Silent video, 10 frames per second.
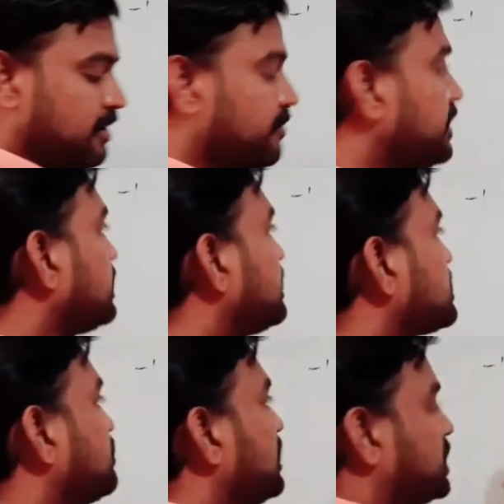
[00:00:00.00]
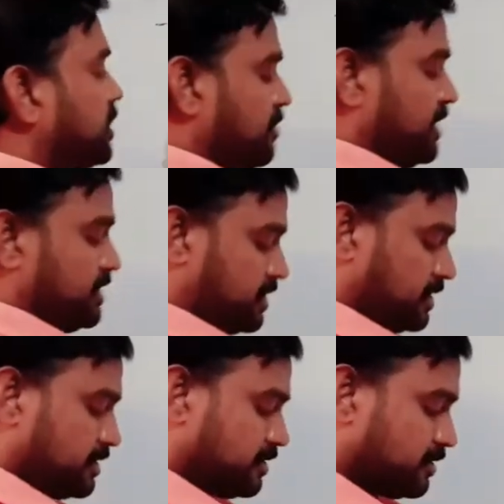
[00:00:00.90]
with this measurement.
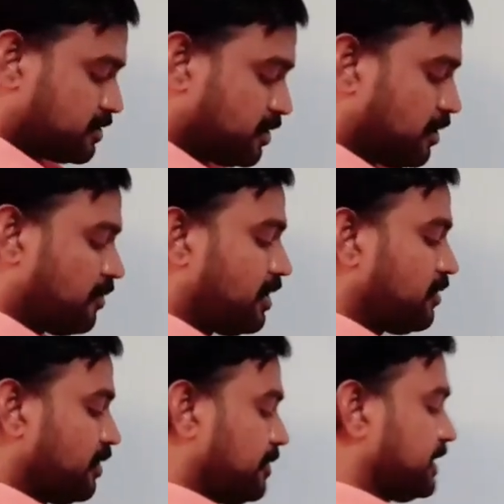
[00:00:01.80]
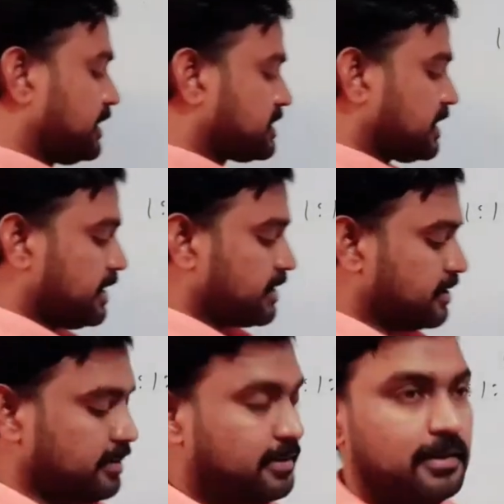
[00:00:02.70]
So what will be the
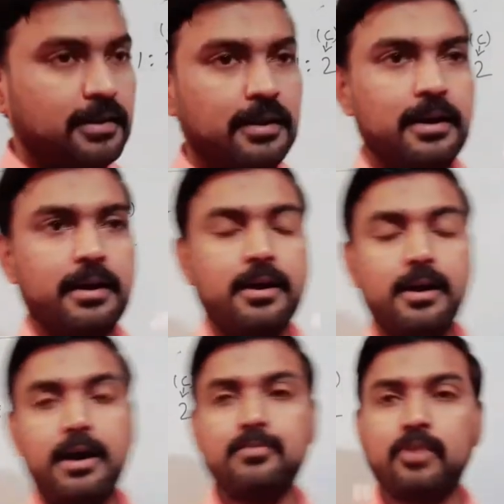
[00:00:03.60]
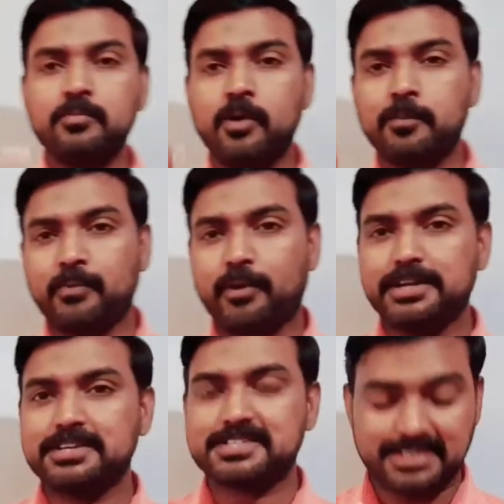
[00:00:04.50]
triangle? And one more
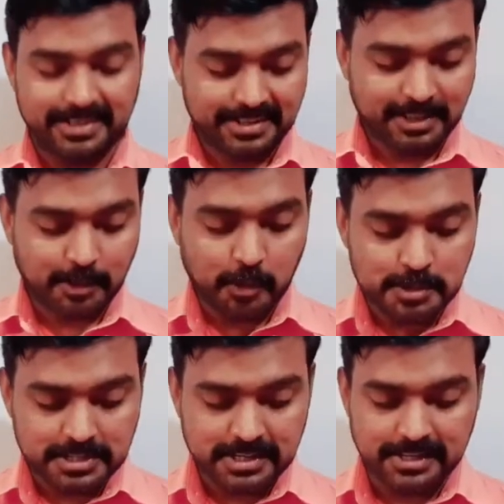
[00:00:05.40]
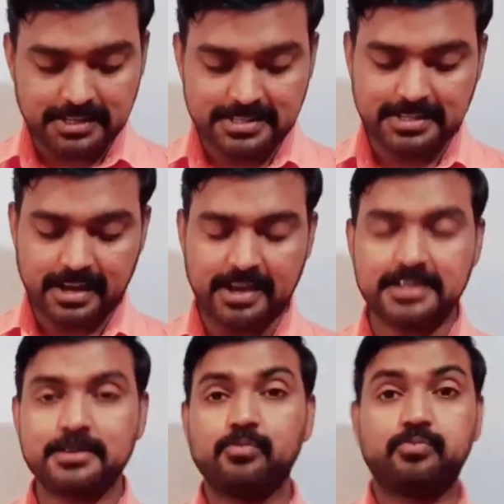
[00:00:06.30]
point is there, the question is
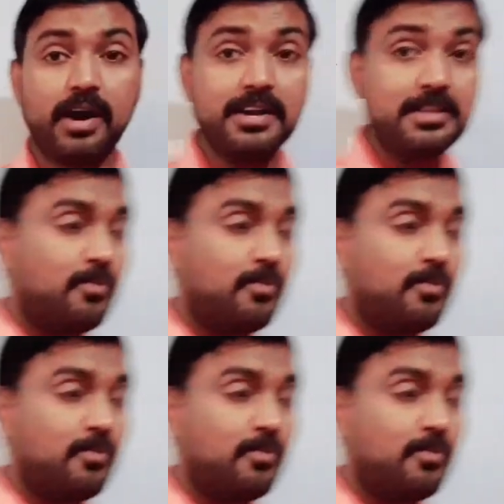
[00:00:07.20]
that find the